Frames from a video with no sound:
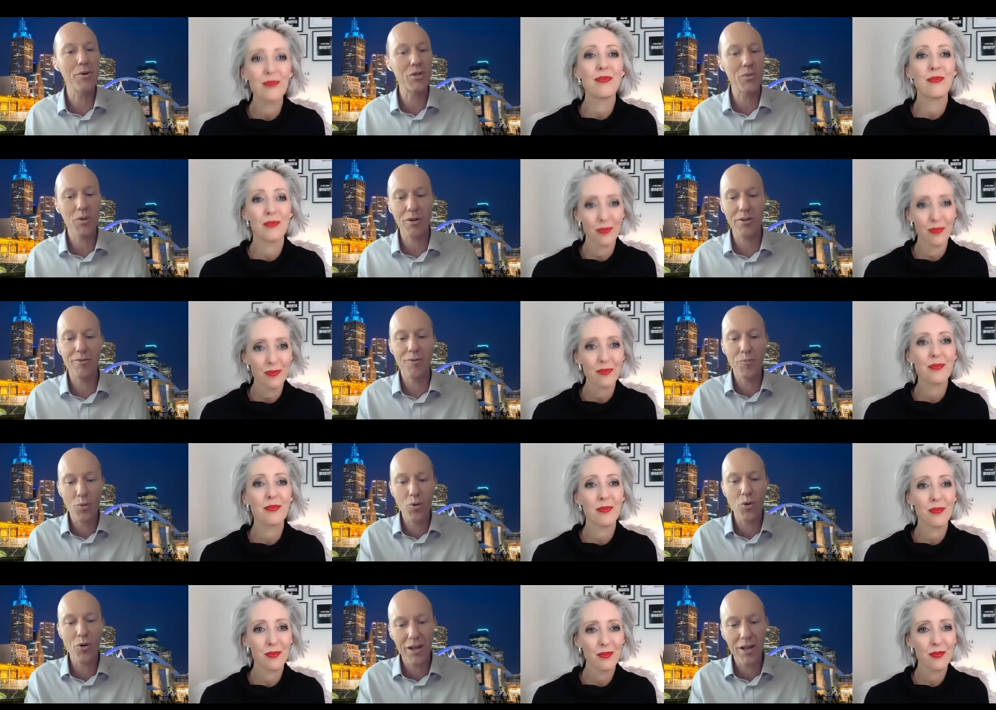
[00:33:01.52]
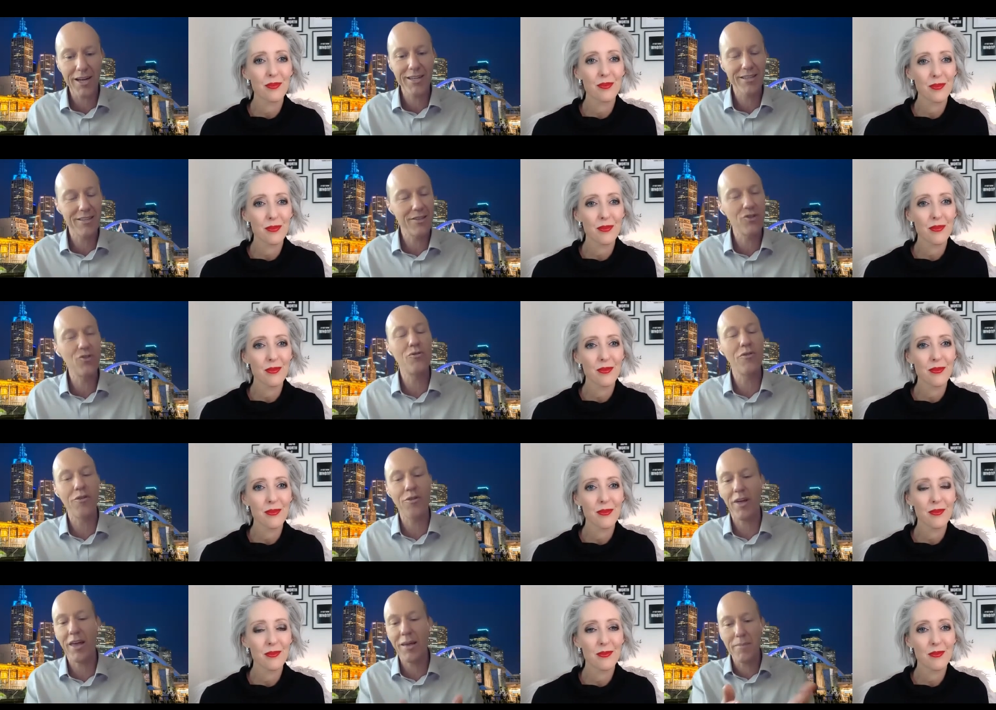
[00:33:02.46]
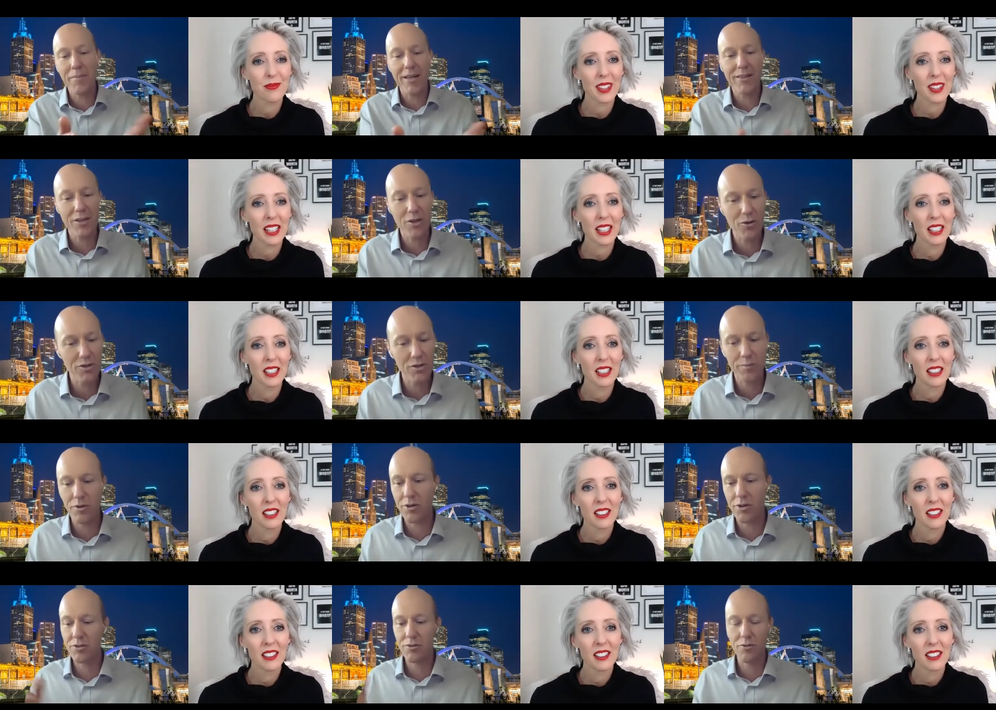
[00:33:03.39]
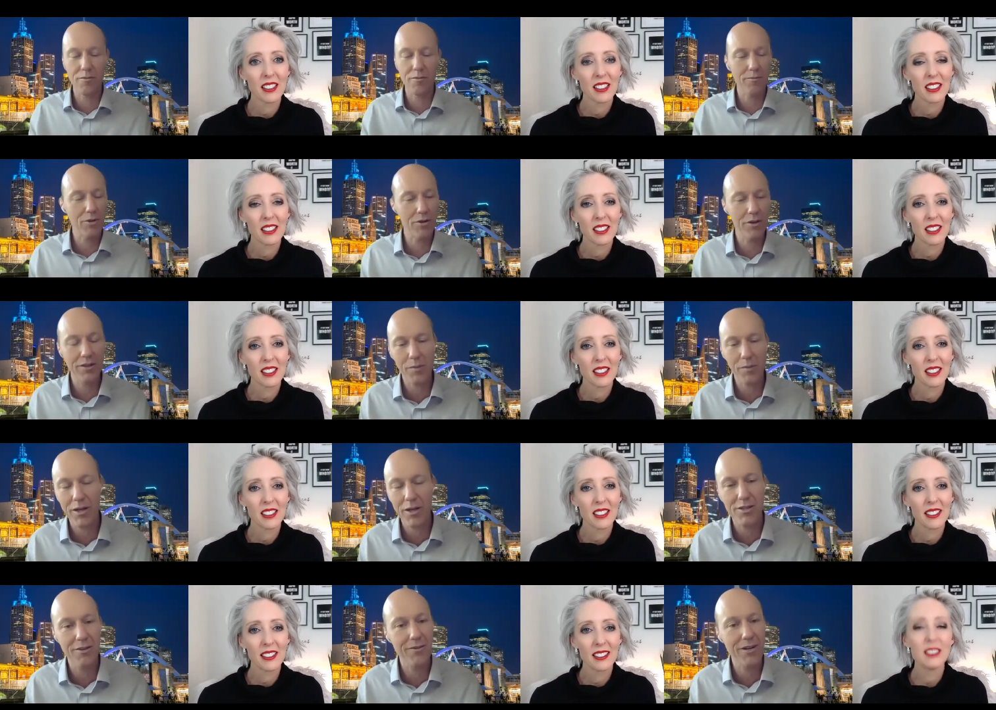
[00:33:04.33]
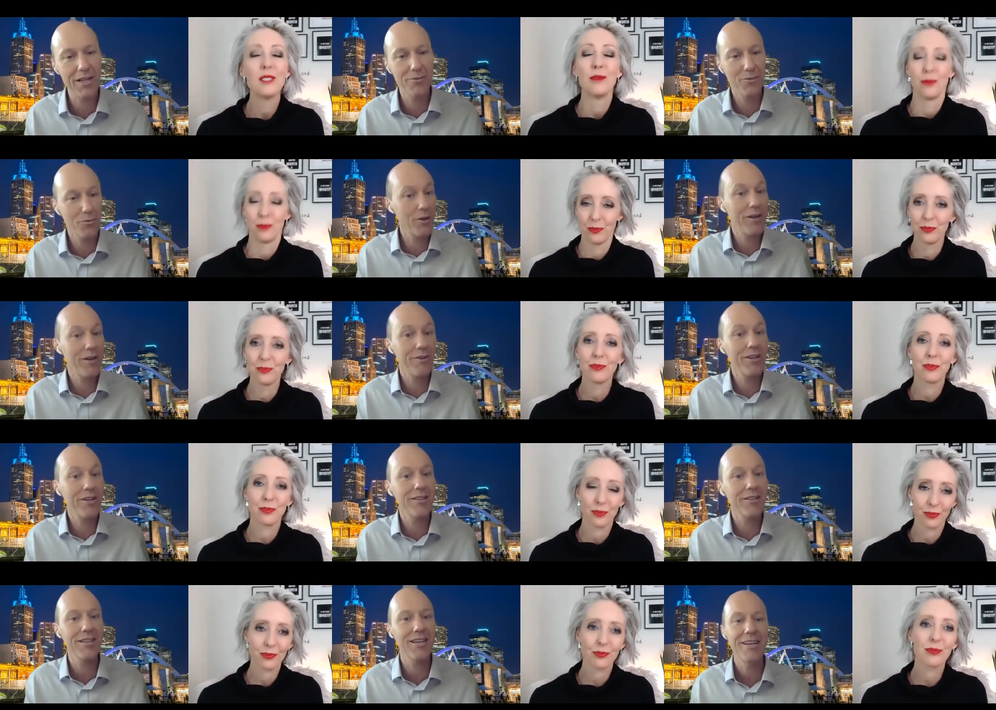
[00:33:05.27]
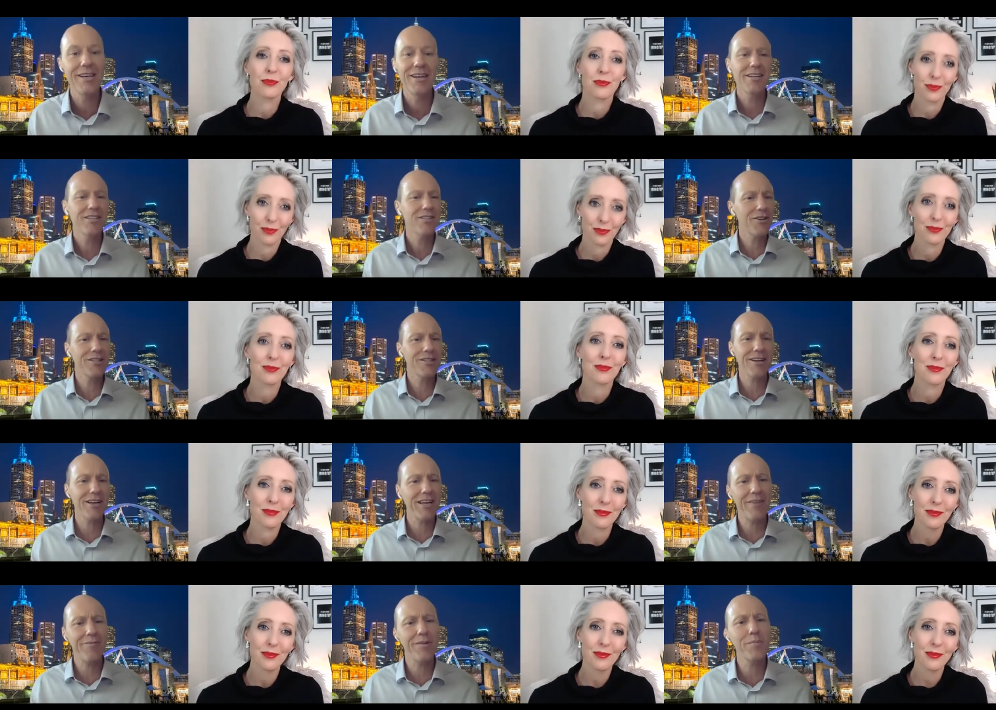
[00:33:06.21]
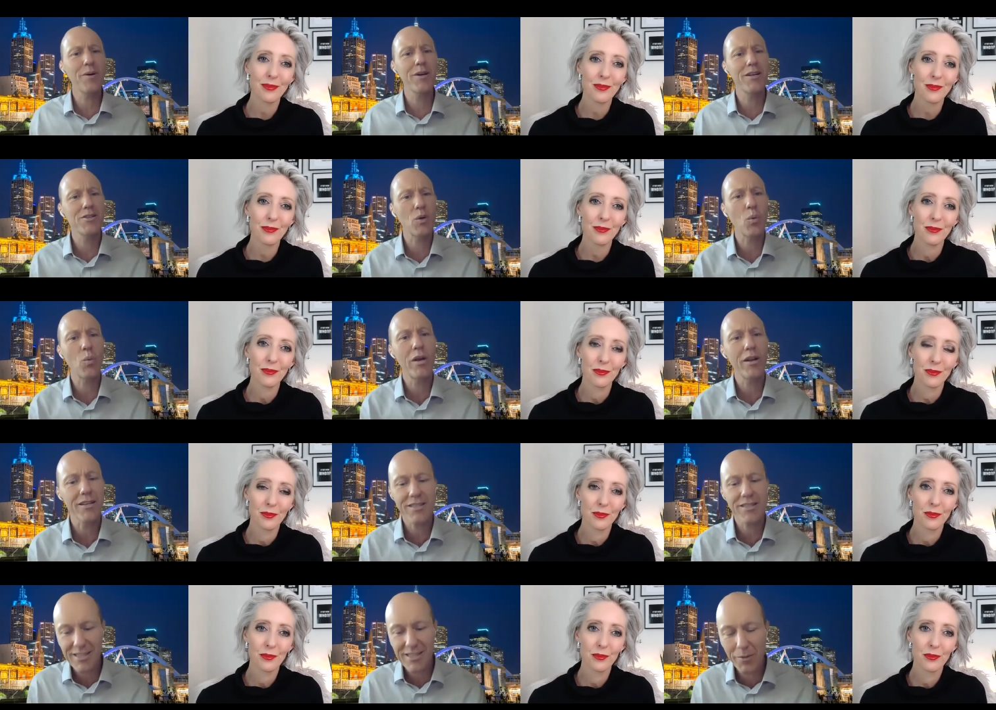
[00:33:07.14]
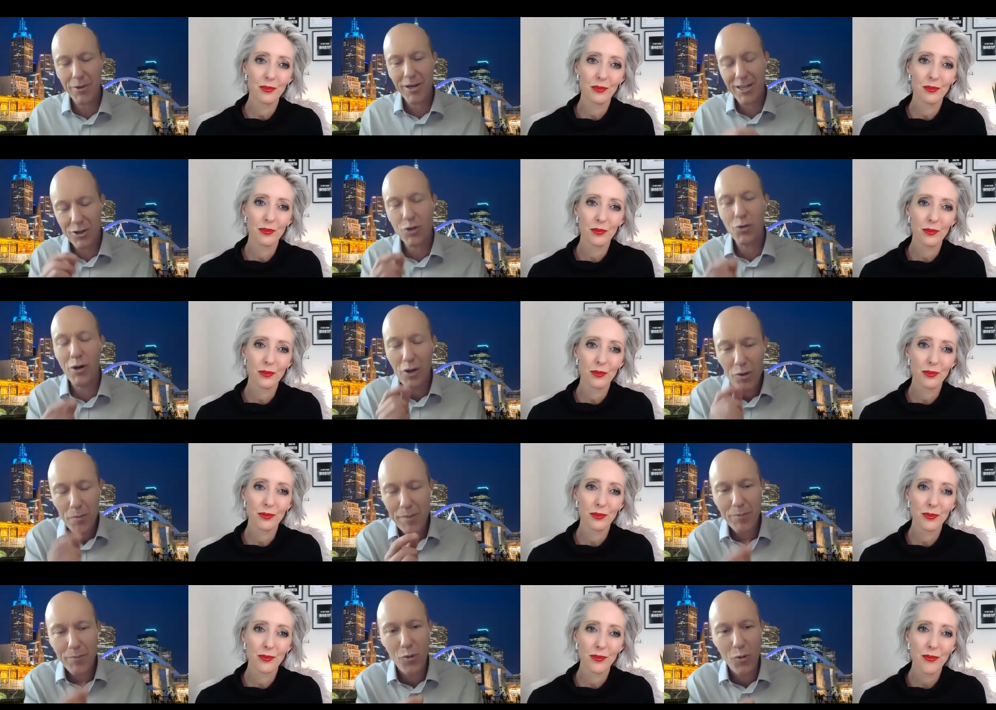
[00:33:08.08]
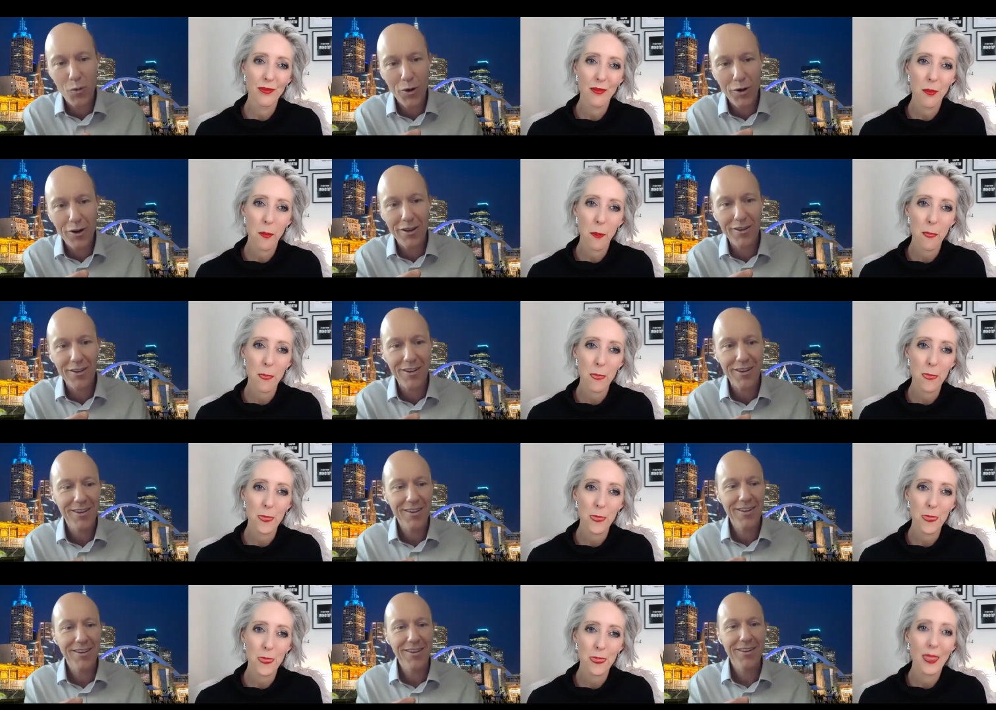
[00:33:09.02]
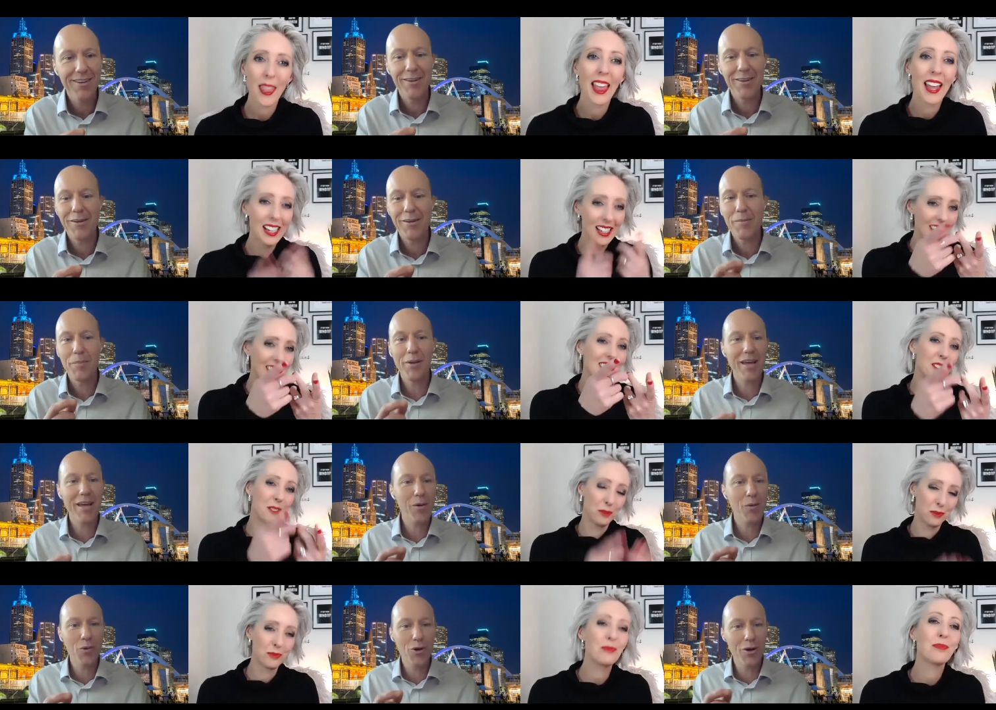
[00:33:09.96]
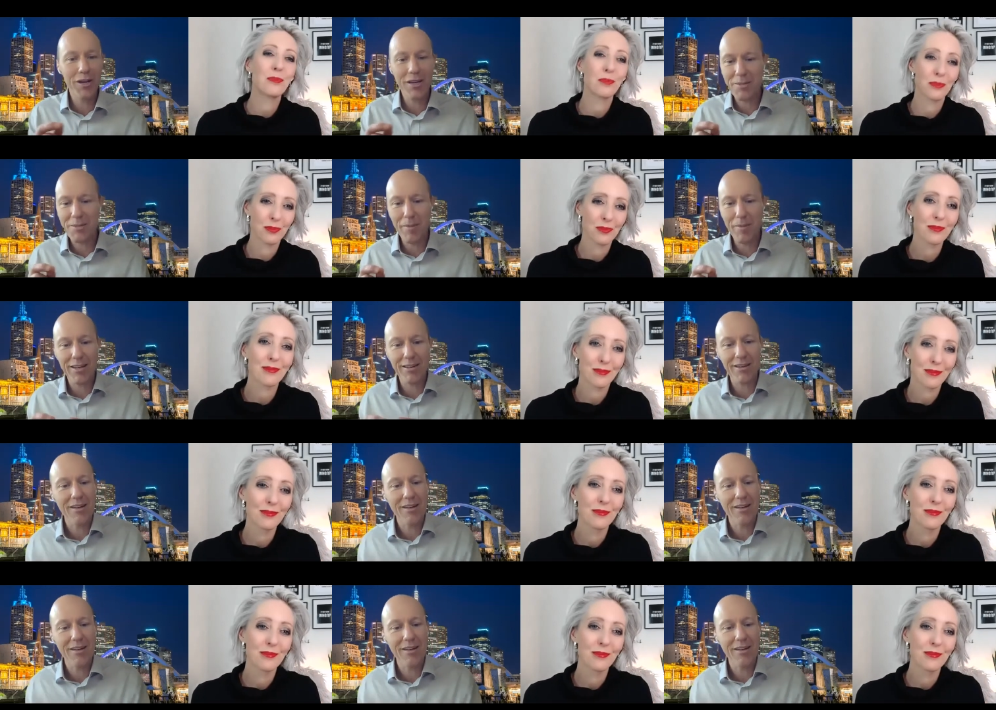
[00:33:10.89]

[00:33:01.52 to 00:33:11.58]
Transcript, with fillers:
Speaker 1: as well. They're more likely to do the thing, make the contribution, or look at their pension arrangement, whatever it is. So it's like everybody's a winner. Someone has to do a little bit more work, but that work has meant